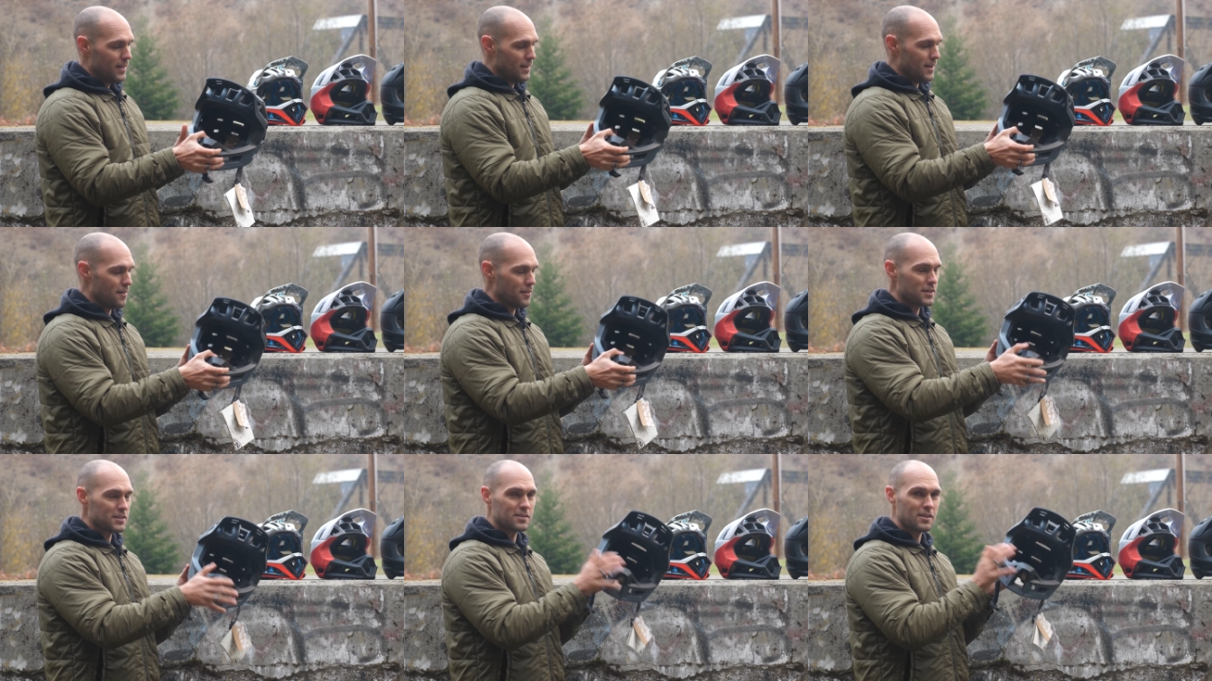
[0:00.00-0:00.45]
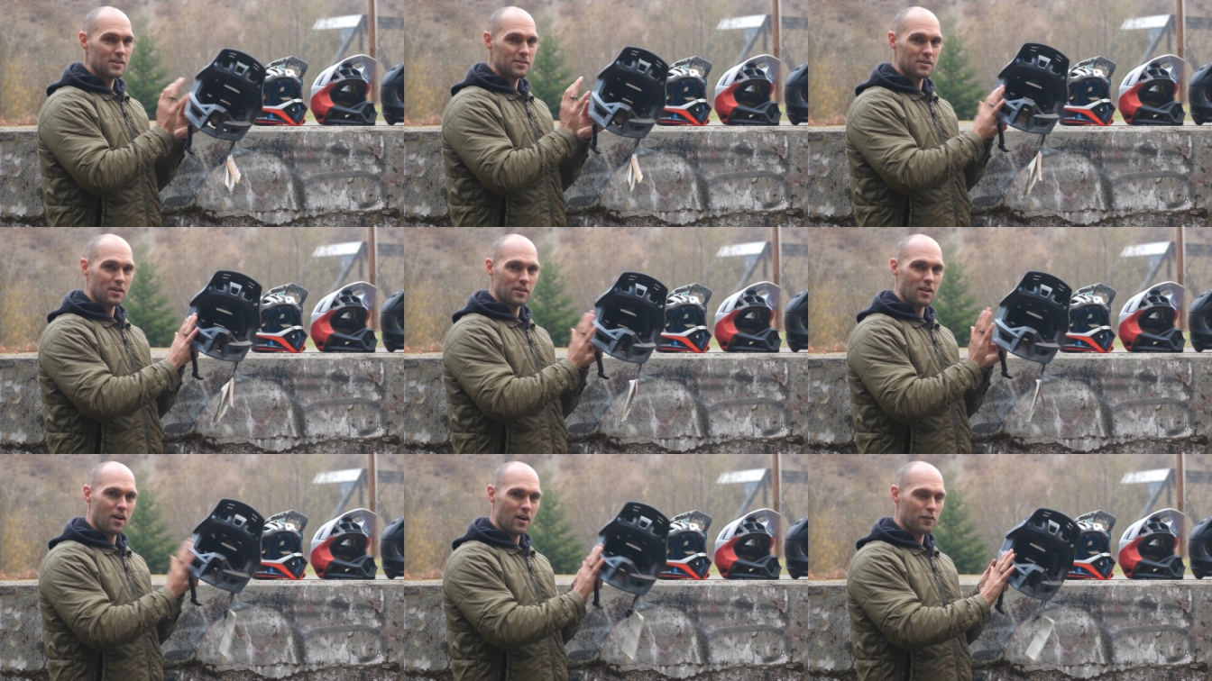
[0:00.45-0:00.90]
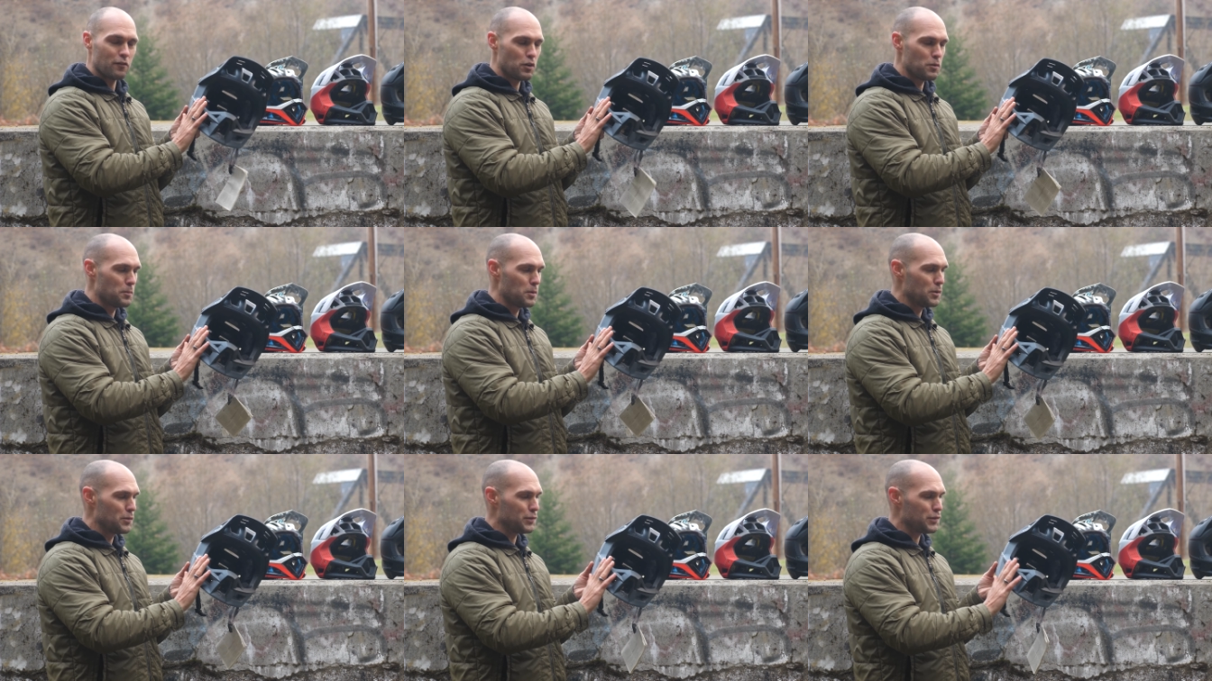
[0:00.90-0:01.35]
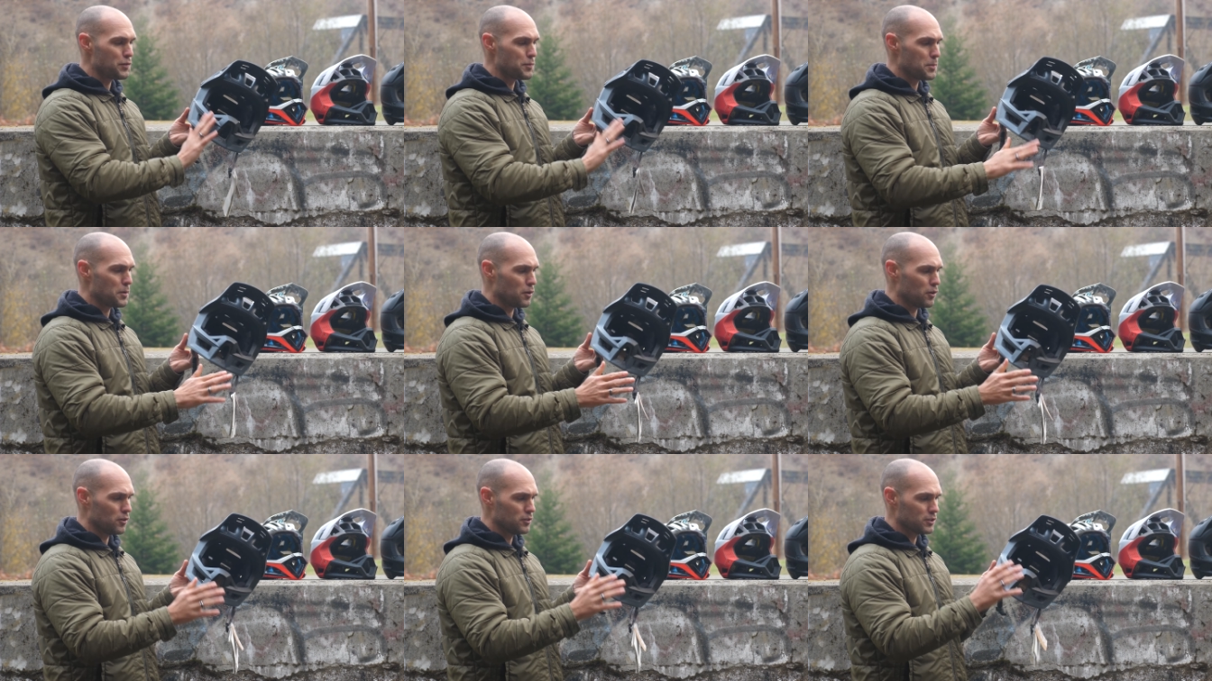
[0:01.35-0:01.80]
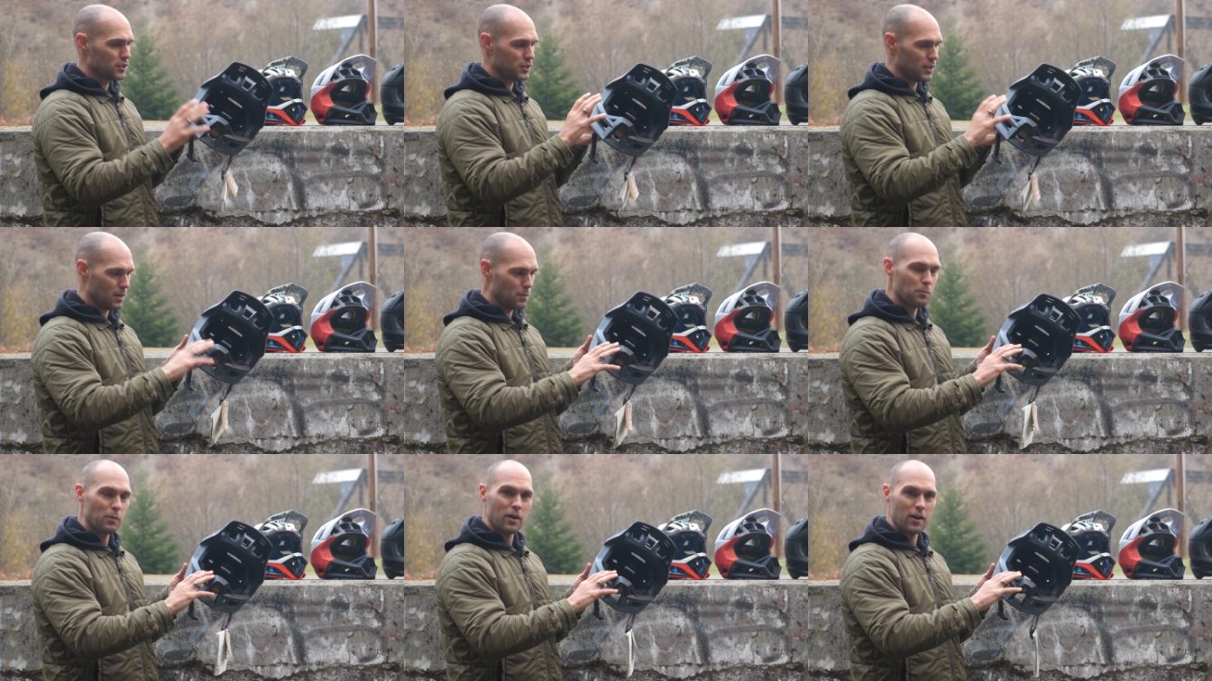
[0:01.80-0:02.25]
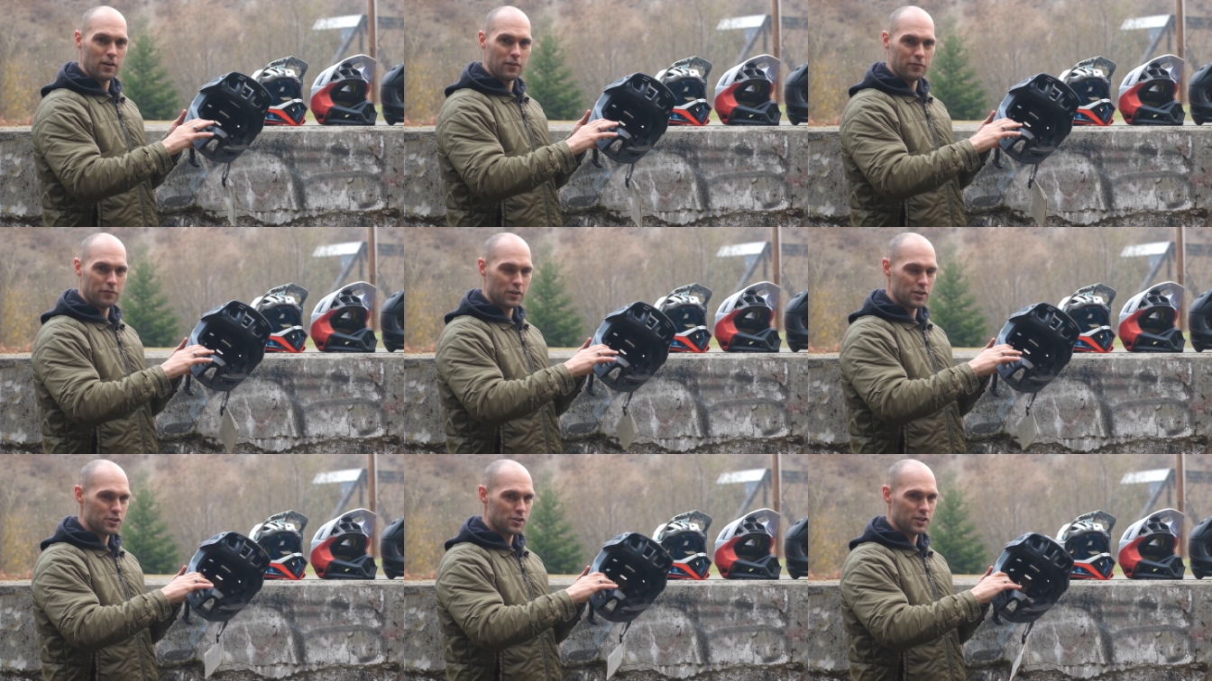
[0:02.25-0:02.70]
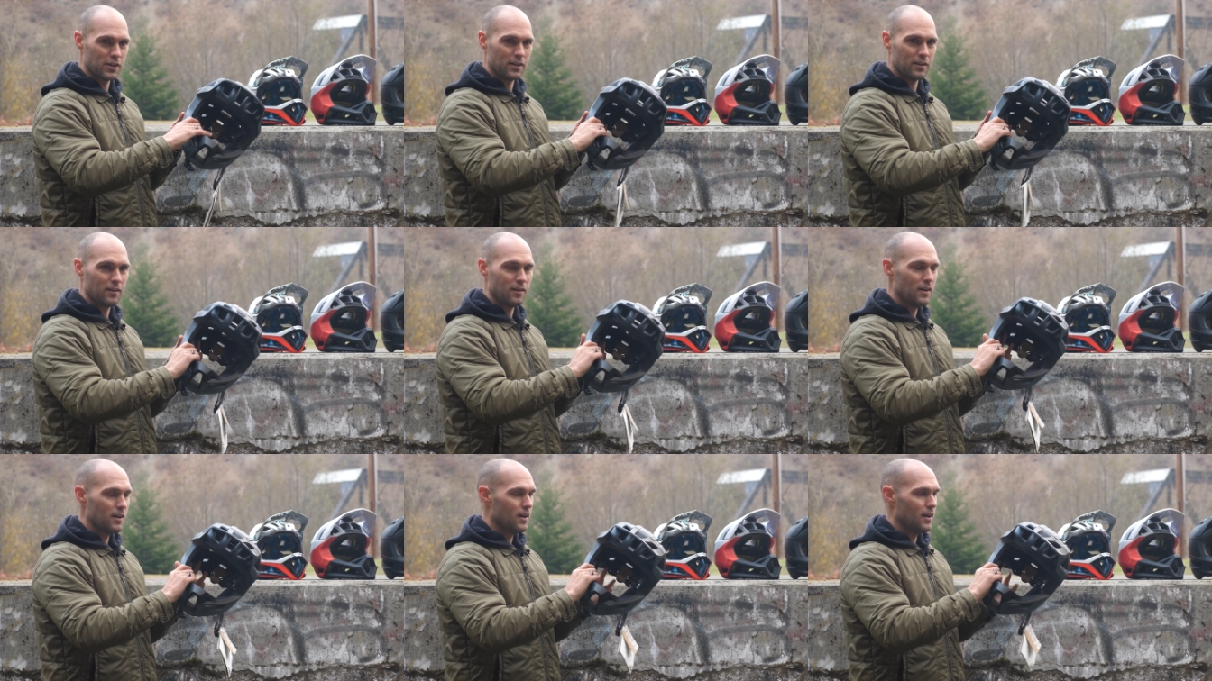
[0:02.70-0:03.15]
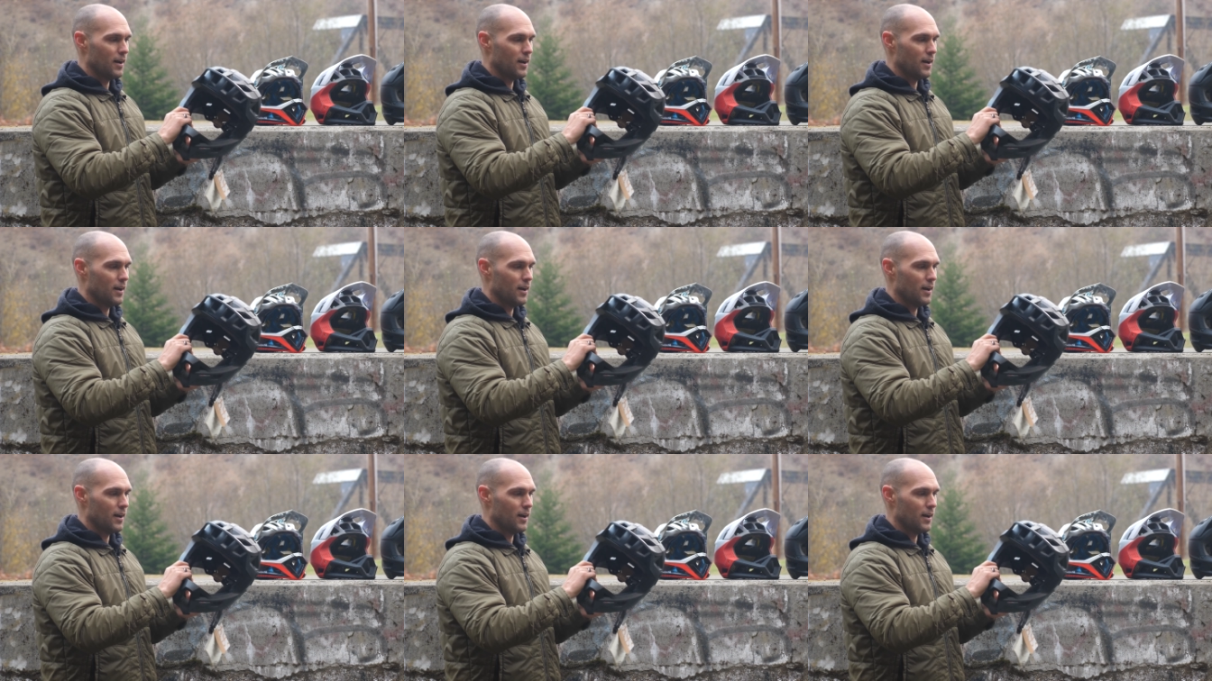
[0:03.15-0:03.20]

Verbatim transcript: Now, this is a non-removable chin bar version,